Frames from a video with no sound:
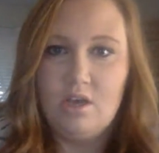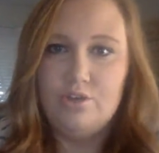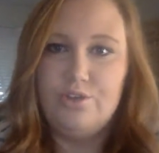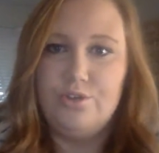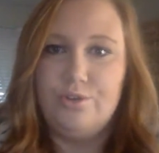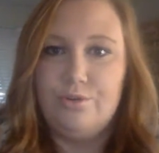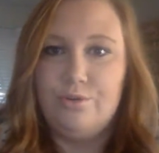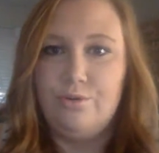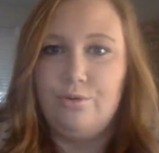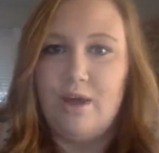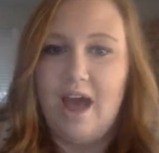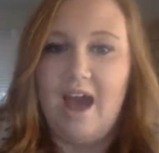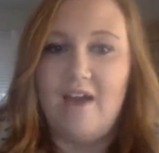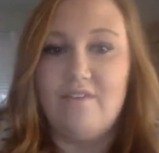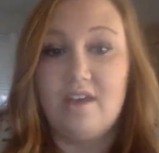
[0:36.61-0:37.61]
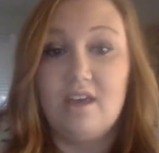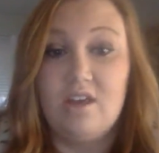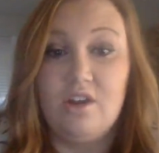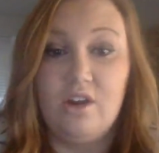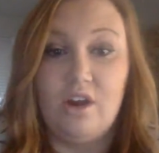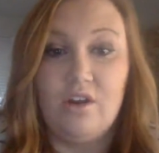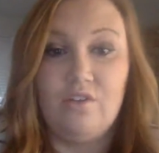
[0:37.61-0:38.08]
to have a
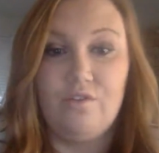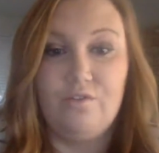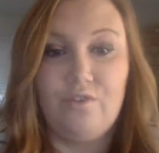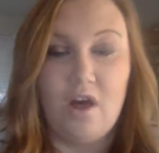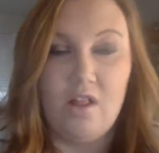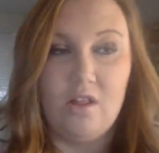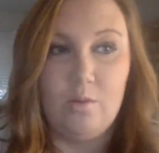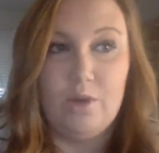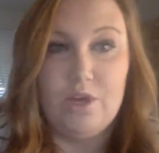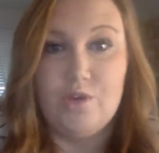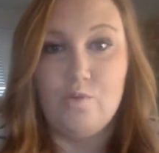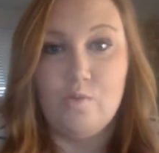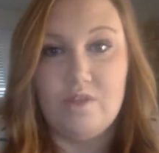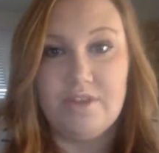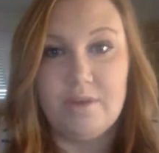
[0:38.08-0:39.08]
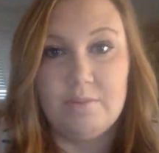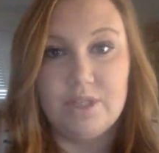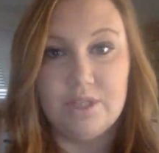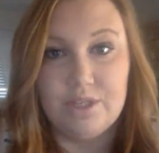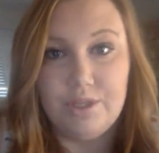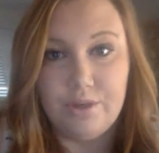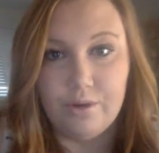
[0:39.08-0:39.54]
kindergarten follow what you want them
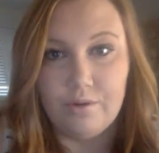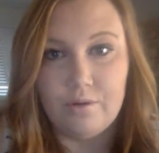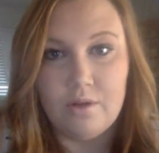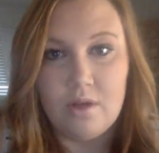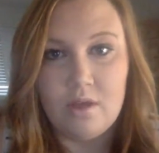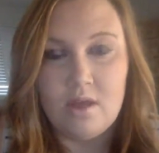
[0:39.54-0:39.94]
to do.